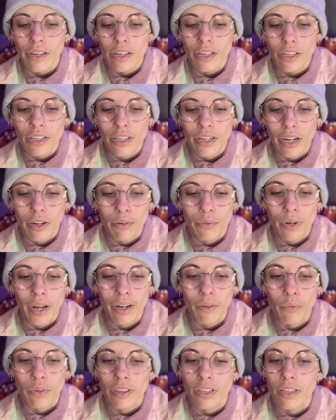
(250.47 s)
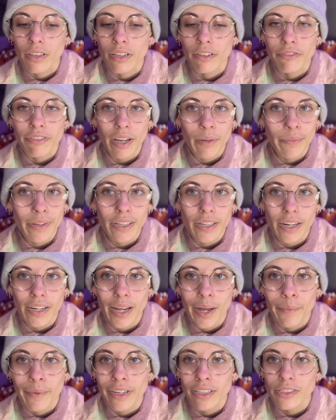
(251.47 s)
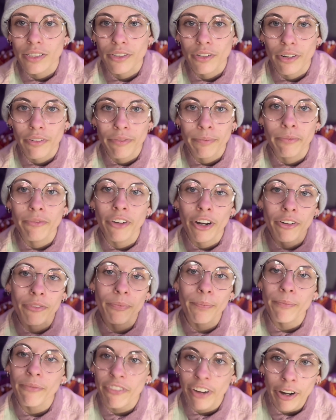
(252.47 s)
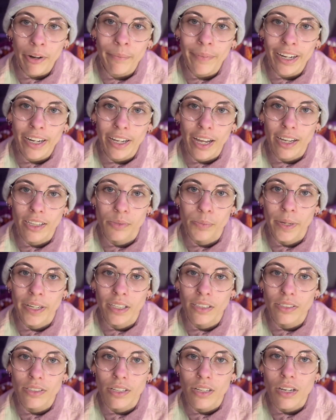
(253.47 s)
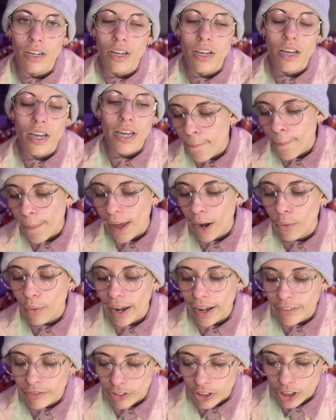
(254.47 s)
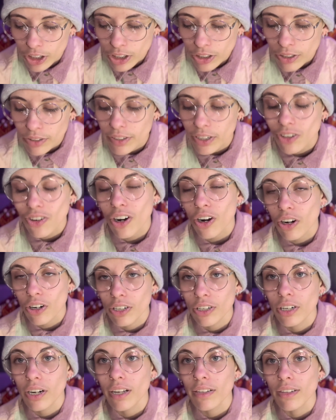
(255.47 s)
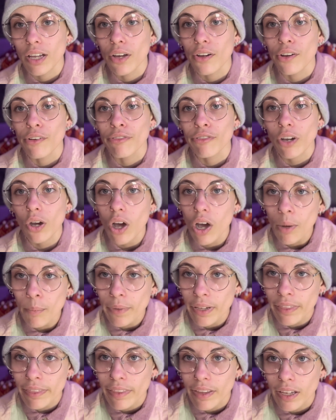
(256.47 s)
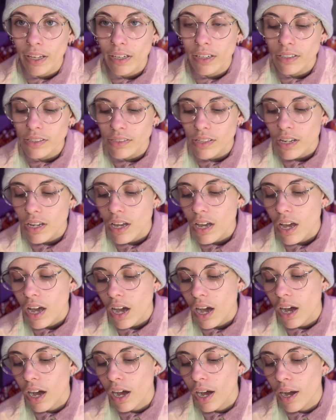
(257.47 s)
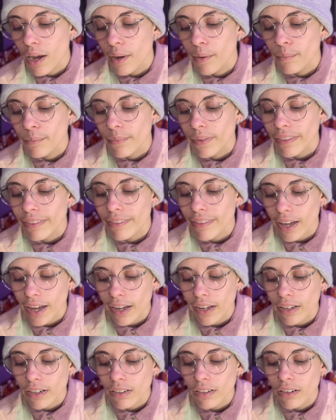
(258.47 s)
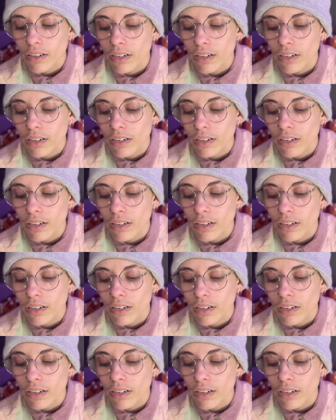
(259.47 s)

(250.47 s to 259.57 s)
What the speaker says: you know, and within their family dynamics. There are very, very many aspects. However, there are a lot of common things that